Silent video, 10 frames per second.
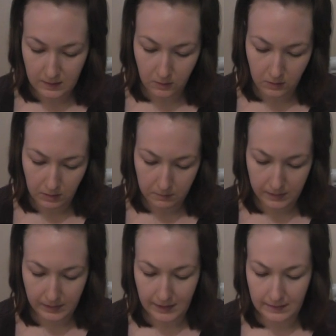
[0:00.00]
It's called
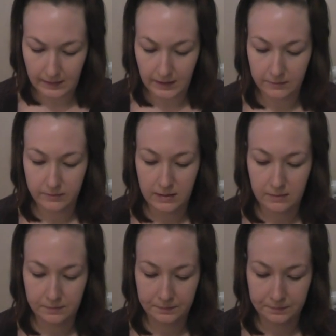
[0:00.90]
Complete Lift
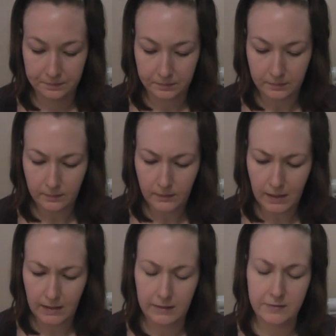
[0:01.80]

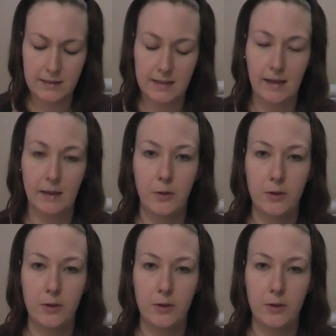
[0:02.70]
Lifting Daily